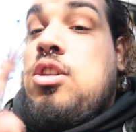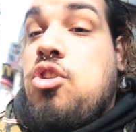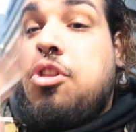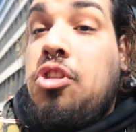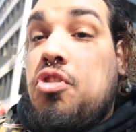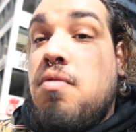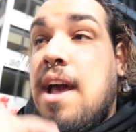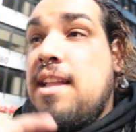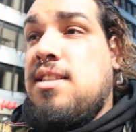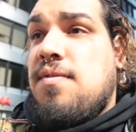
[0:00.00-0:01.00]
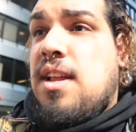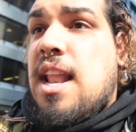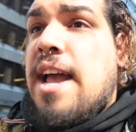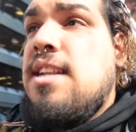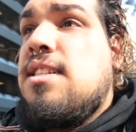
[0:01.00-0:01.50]
So the two ends of the
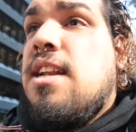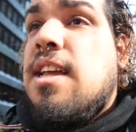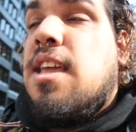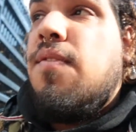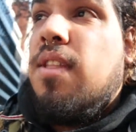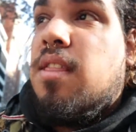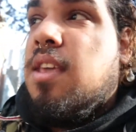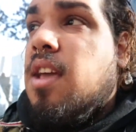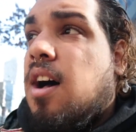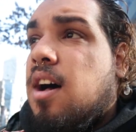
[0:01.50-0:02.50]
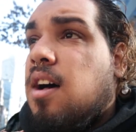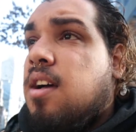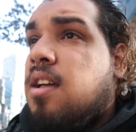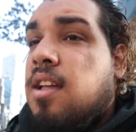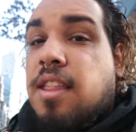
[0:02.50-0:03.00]
line is going to give it
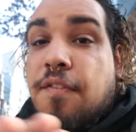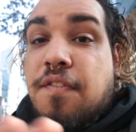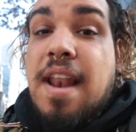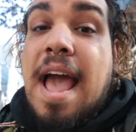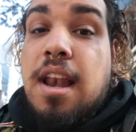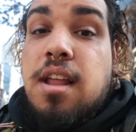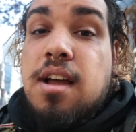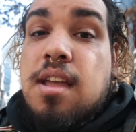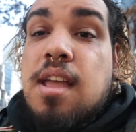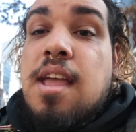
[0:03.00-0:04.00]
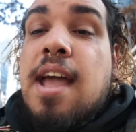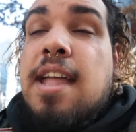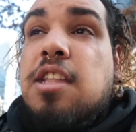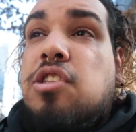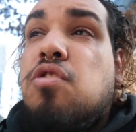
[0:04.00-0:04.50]
the flat look,
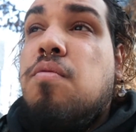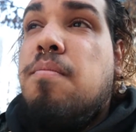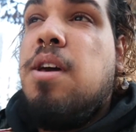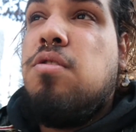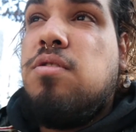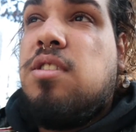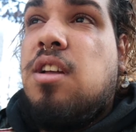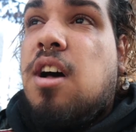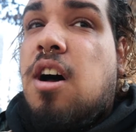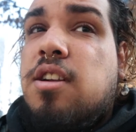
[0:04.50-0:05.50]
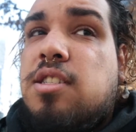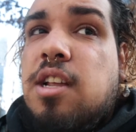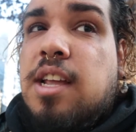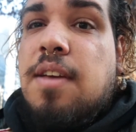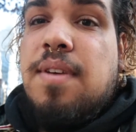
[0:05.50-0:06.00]
and the two middles are
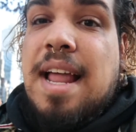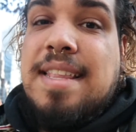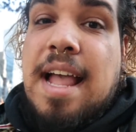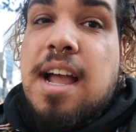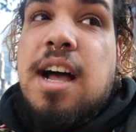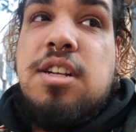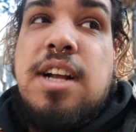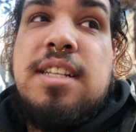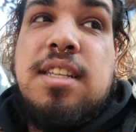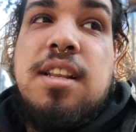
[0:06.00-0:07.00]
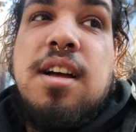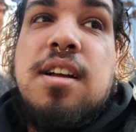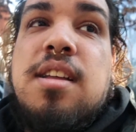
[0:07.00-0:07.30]
going to give it like that contrasty look.